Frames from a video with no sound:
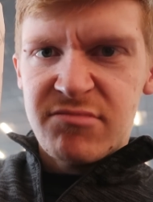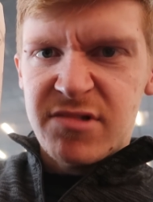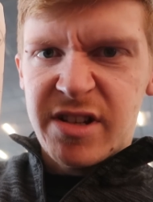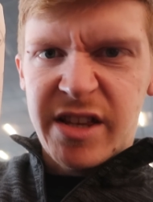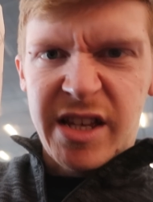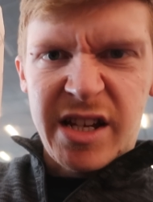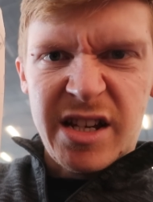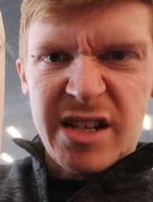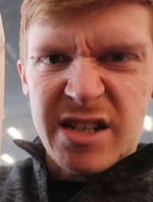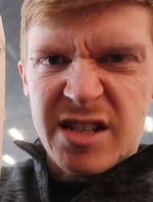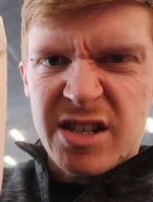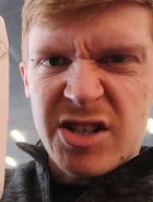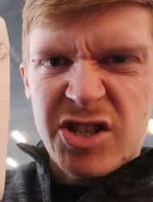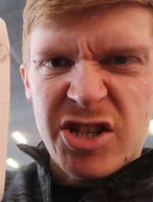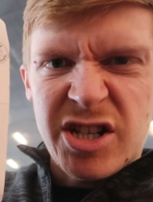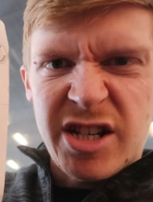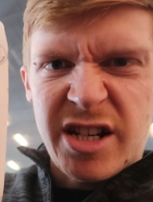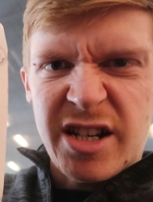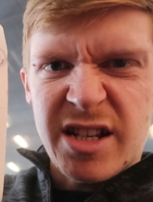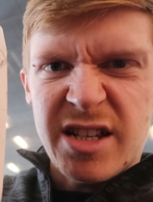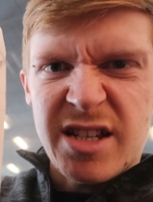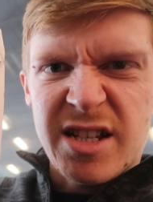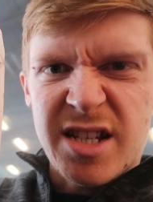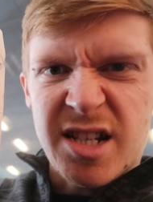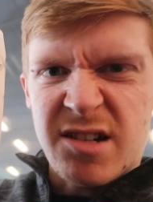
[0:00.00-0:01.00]
think it's a
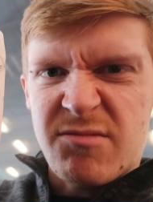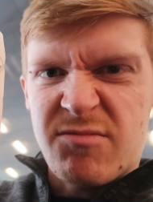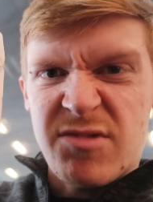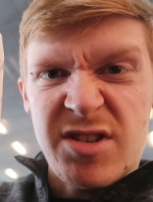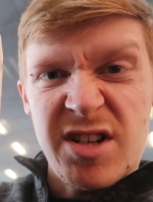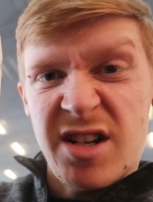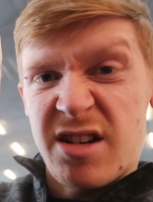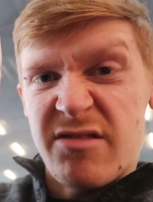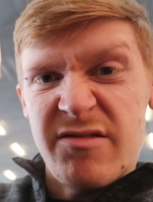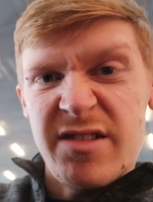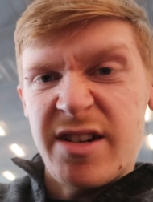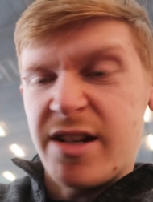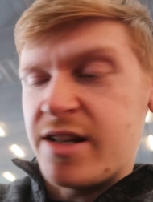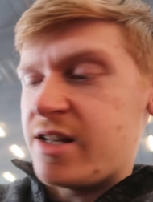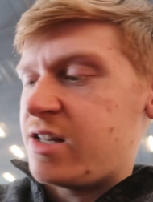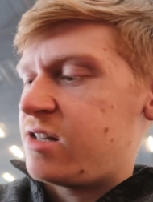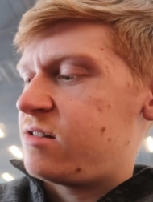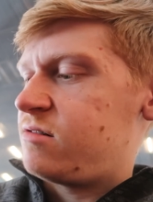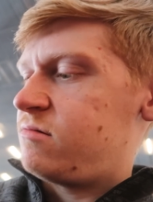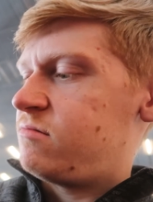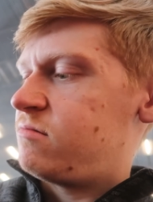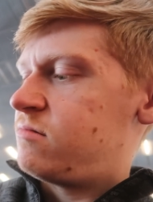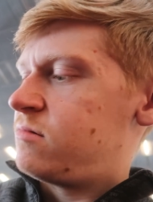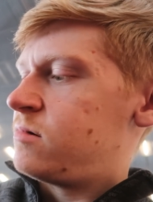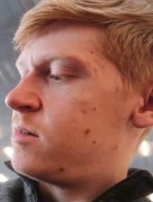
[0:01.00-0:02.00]
chicken sandwich, I don't really know.